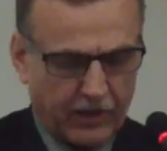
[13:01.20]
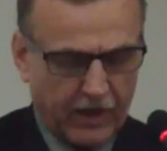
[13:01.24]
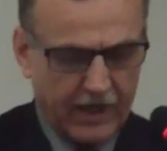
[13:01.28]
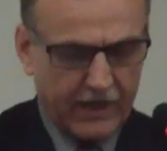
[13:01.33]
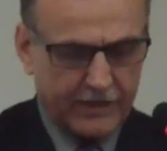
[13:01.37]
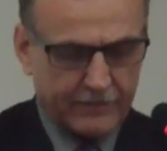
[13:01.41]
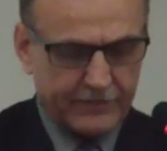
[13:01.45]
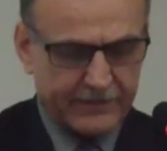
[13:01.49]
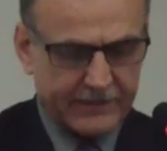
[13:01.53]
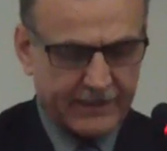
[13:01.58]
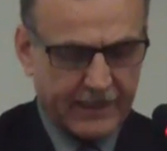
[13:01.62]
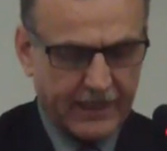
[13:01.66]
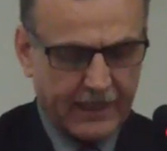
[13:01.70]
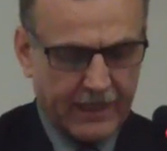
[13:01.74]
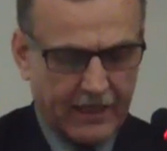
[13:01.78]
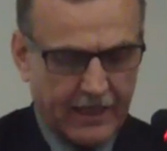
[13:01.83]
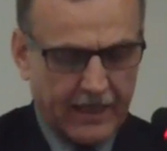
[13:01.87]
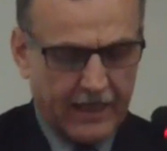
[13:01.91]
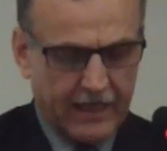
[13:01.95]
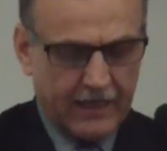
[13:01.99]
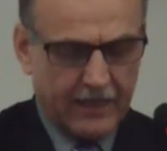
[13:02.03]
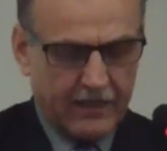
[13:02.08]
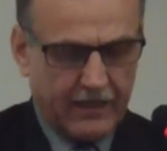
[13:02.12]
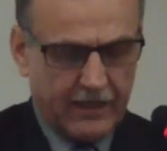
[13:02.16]
crimes,
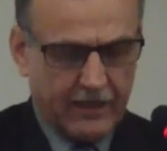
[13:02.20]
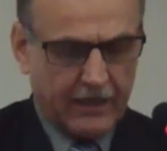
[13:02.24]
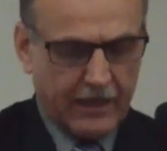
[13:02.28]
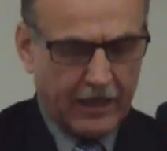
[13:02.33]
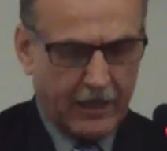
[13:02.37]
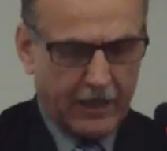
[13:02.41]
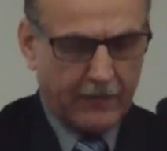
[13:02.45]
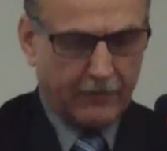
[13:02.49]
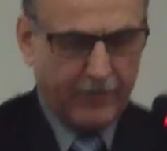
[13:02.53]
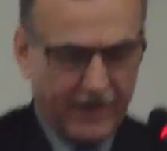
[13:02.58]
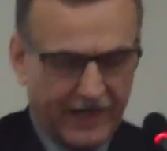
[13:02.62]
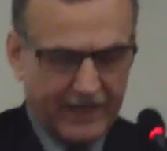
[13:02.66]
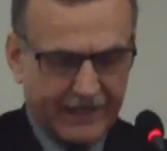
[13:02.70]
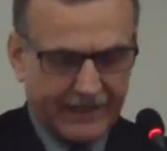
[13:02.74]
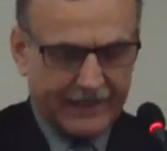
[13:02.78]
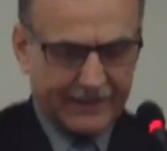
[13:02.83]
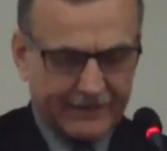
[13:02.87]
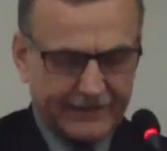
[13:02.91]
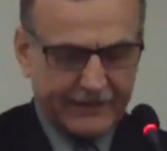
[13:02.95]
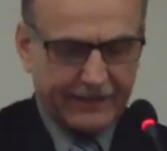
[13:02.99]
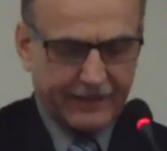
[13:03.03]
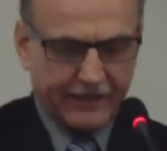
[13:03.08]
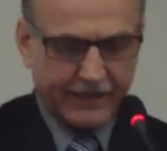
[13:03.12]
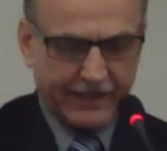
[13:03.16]
by
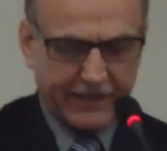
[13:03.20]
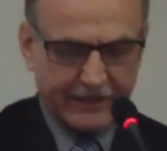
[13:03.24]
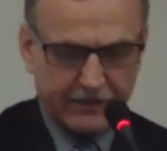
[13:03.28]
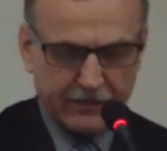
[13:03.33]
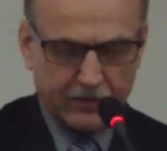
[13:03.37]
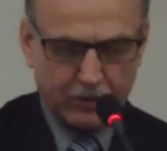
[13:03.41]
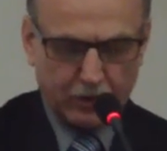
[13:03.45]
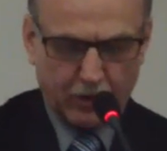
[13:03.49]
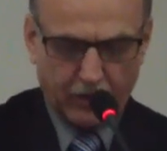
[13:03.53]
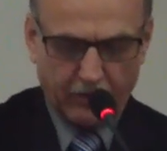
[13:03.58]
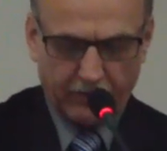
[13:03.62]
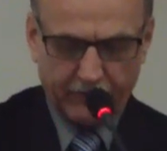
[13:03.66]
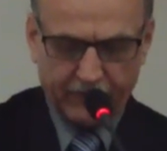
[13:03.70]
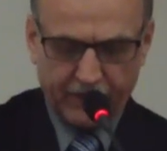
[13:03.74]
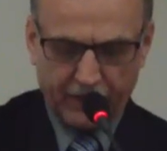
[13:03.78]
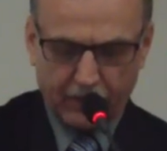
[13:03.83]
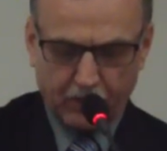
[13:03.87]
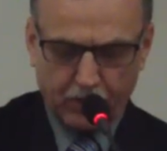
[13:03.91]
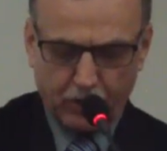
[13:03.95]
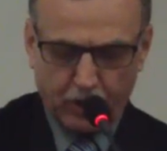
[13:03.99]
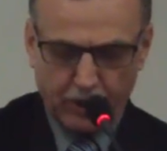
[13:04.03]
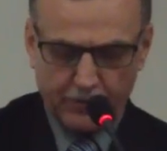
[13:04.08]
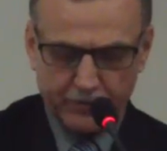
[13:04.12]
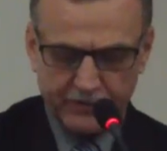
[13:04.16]
getting rid of
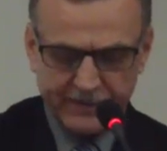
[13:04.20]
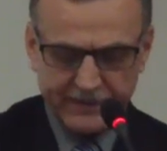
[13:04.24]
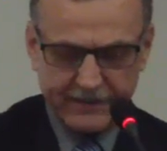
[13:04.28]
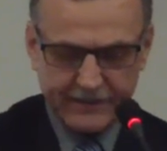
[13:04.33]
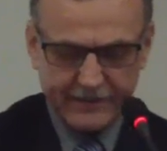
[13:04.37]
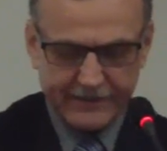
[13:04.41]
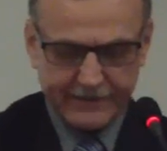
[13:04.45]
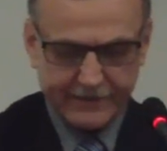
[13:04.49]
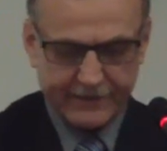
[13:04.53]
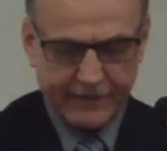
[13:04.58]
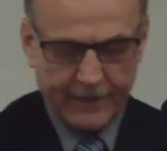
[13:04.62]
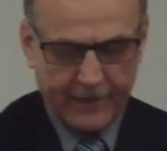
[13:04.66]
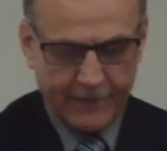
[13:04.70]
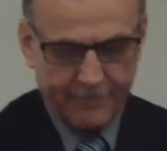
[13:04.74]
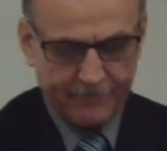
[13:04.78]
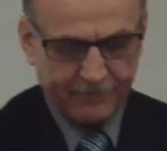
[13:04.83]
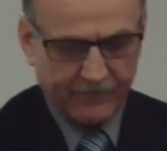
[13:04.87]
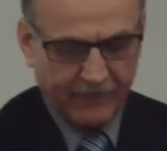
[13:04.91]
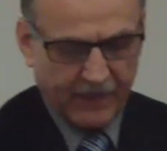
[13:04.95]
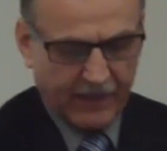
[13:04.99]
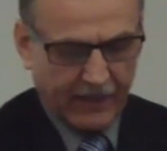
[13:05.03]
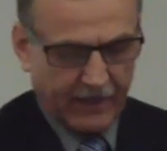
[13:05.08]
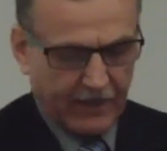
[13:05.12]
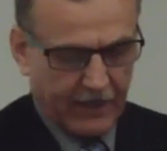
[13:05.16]
the corpses
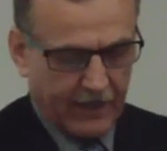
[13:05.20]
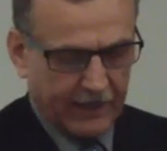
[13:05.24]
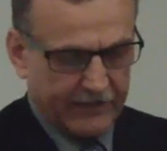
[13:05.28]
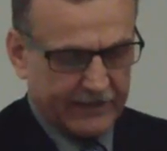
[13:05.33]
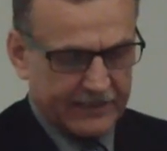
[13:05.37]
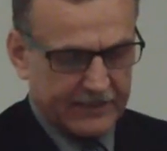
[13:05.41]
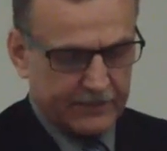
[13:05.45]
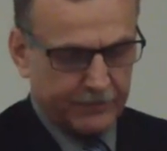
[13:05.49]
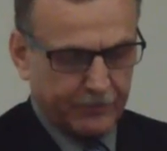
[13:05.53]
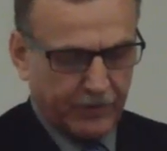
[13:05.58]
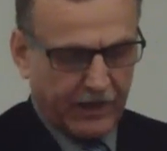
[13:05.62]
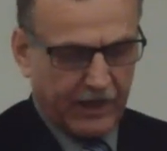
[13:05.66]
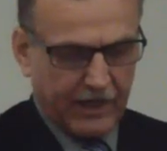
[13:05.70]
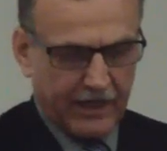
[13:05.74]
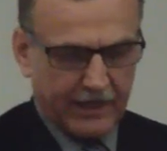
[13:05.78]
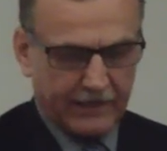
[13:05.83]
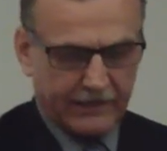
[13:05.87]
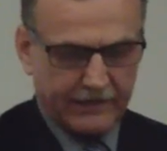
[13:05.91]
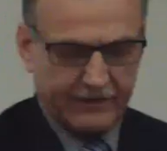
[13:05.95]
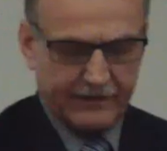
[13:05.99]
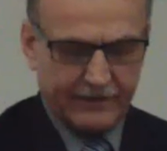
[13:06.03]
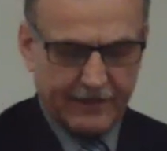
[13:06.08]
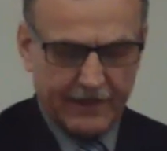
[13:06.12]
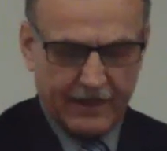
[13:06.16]

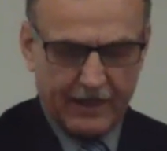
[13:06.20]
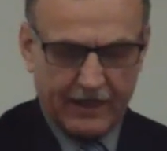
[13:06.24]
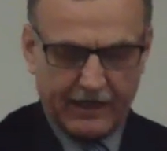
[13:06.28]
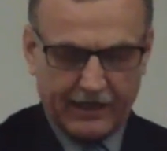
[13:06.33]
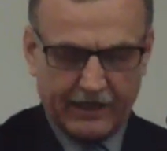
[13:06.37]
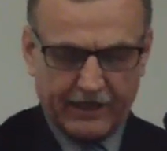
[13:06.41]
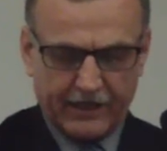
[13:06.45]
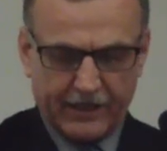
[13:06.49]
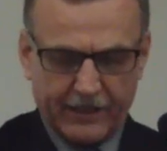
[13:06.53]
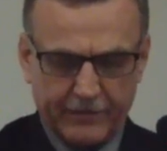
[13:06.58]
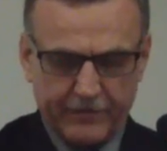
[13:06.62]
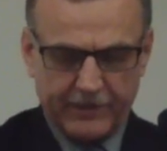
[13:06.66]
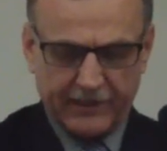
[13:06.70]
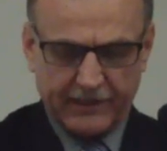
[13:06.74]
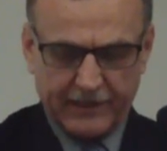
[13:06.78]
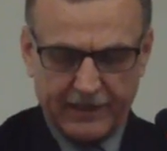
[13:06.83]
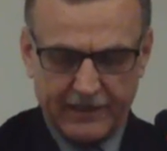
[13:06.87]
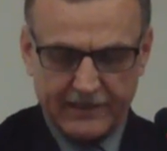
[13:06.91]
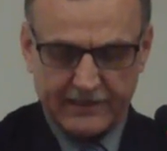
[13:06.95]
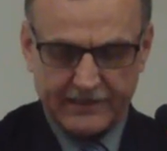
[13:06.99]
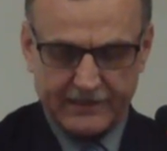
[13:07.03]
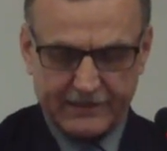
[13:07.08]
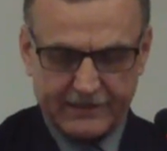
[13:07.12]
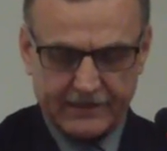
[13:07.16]
despite the
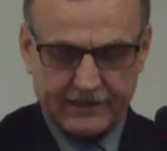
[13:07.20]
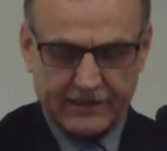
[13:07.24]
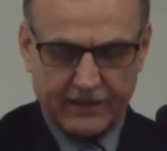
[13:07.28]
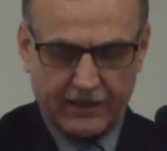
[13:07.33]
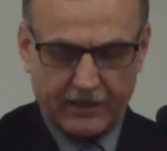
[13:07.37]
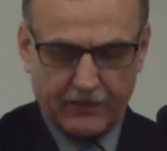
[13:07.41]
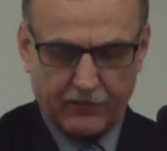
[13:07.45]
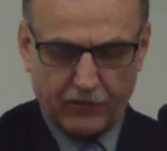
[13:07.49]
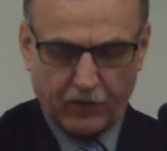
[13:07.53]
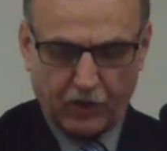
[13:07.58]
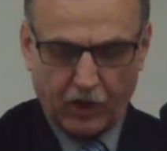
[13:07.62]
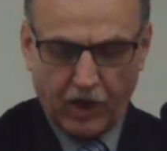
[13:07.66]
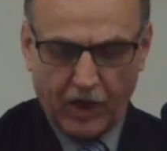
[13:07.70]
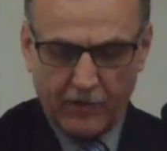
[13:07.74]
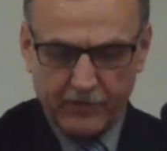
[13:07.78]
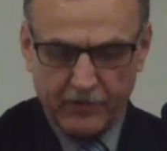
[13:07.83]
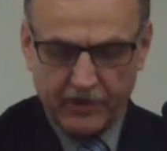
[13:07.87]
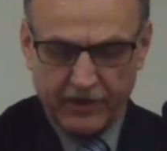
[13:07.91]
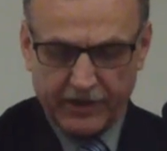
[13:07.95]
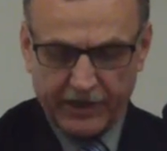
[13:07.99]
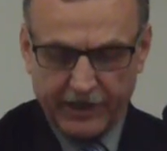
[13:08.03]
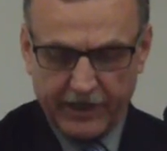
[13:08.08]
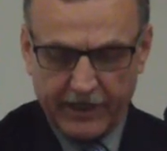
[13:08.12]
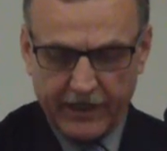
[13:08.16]
criminals'
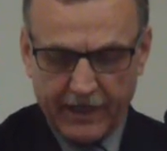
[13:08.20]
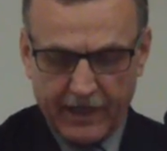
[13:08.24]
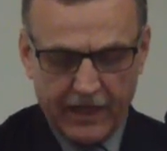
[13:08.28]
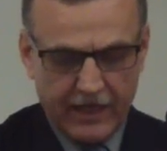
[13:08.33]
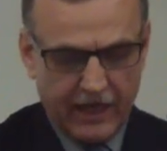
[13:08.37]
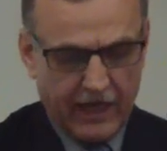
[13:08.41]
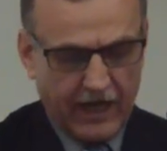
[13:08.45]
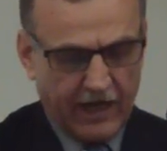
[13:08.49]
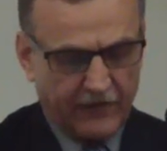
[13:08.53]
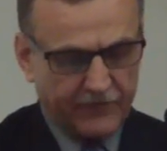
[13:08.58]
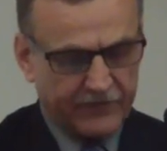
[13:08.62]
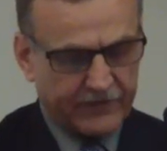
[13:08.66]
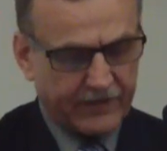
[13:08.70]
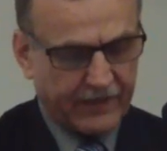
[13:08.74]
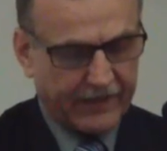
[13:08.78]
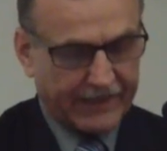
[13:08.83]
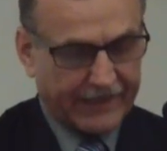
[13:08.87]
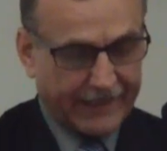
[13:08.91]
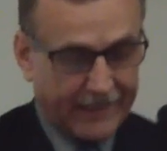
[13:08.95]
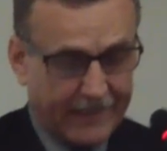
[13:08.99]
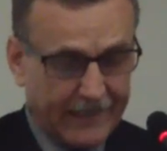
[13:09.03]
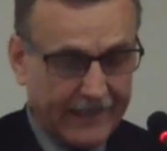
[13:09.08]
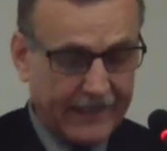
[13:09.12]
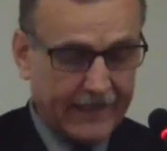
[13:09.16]
vocabulary after
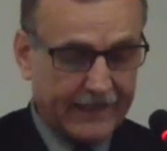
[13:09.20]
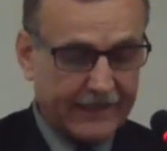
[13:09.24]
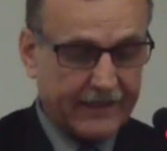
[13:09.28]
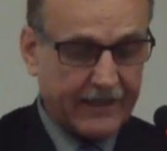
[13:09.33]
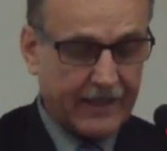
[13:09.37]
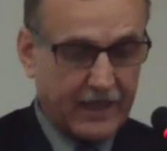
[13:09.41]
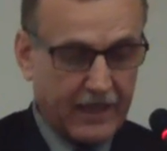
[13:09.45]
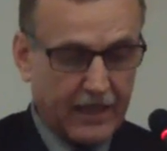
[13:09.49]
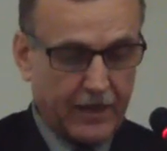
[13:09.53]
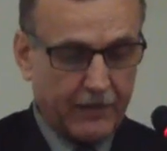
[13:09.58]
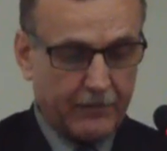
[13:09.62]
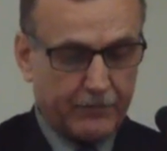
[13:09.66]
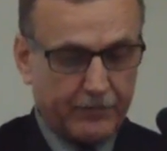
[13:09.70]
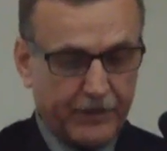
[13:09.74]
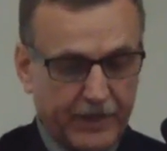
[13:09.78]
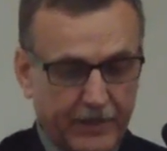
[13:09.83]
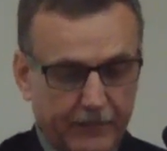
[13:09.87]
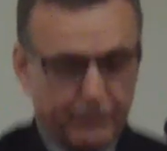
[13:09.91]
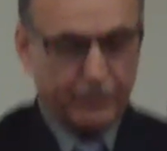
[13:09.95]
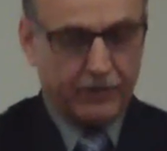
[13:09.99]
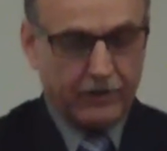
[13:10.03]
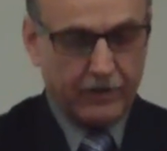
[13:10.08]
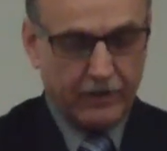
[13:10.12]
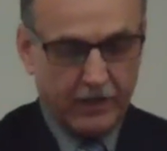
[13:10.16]
killing the
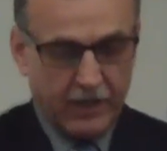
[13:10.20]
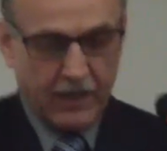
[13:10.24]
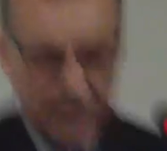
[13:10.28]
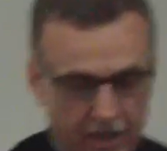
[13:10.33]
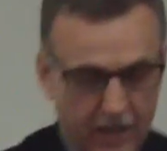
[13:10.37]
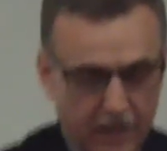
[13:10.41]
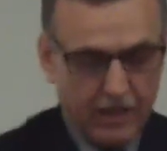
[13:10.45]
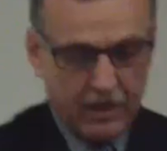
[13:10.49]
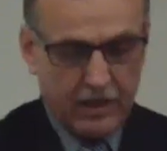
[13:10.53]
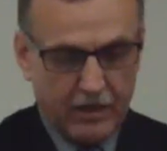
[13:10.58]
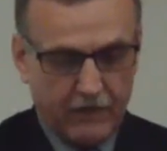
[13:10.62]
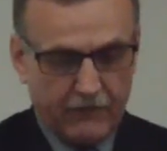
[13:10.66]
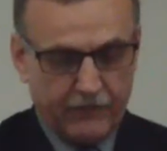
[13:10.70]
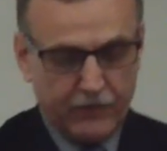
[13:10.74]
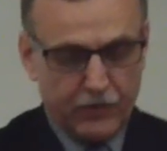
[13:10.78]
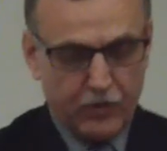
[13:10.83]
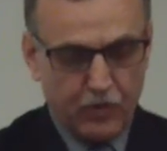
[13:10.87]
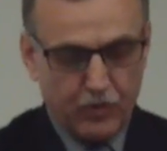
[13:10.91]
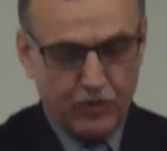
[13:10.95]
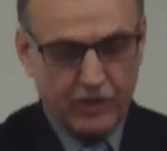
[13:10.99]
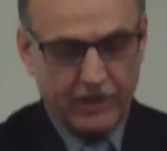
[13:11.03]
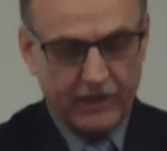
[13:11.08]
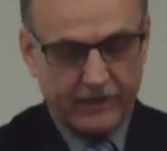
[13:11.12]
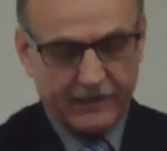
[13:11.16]
people,
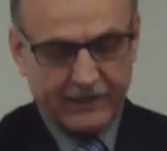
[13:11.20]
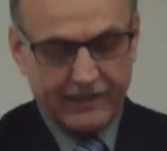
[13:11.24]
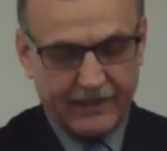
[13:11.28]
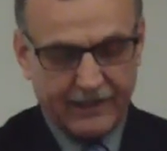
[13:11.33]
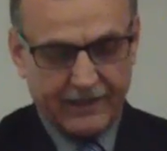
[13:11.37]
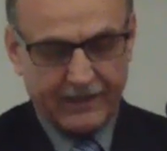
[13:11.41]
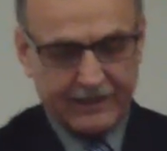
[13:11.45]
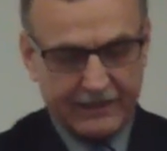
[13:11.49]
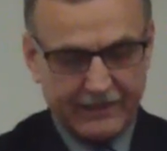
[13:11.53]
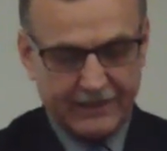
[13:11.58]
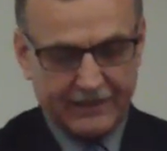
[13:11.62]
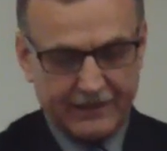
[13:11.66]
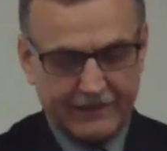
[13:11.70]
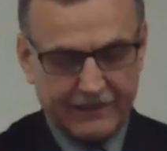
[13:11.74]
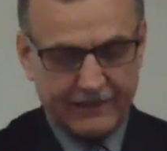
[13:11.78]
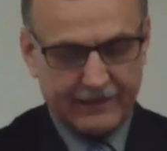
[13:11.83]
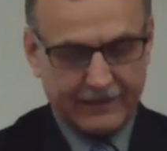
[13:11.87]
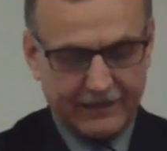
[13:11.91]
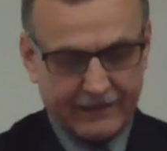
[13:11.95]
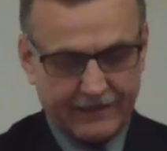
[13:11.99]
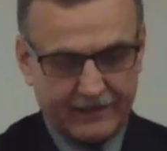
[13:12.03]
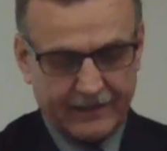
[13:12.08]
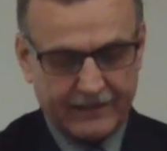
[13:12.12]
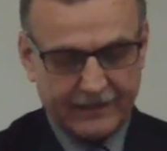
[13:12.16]
viewing
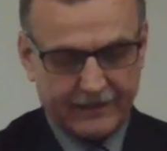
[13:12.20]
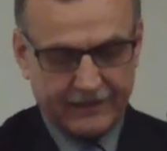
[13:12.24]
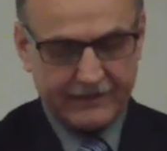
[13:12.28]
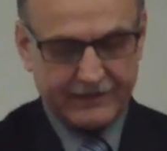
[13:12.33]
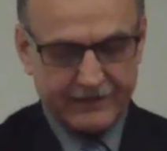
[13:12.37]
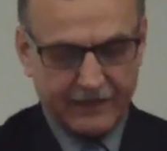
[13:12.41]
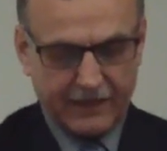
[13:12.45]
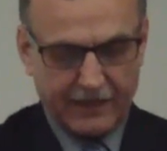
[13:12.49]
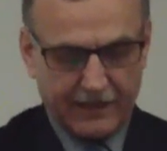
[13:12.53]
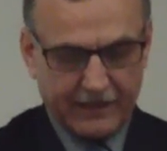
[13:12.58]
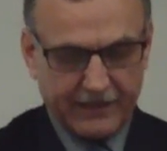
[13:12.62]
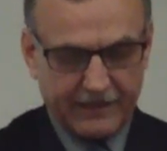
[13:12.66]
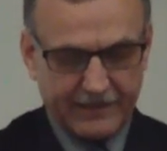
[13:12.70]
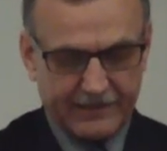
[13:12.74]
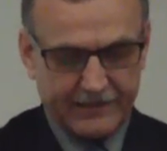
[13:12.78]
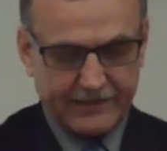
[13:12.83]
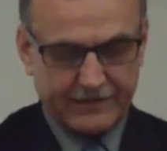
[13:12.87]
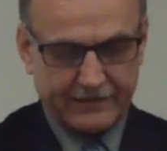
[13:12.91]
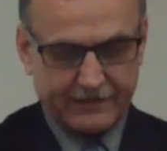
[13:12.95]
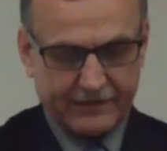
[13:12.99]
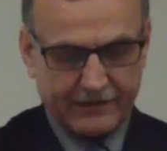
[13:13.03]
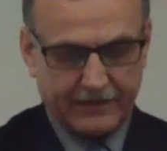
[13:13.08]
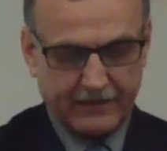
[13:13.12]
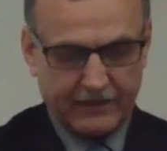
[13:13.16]
the
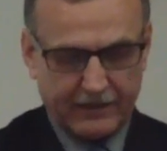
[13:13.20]
Tsarist